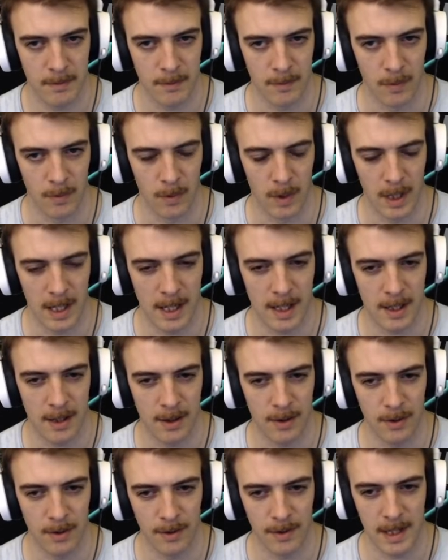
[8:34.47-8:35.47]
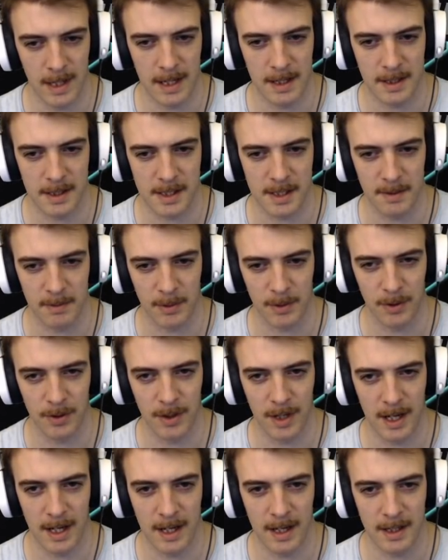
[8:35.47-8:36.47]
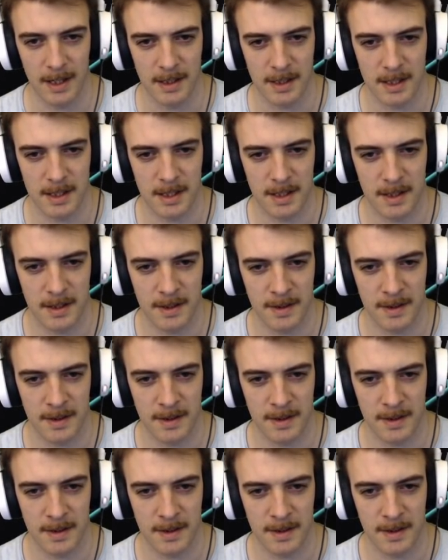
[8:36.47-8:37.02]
Wow, that is some good hands.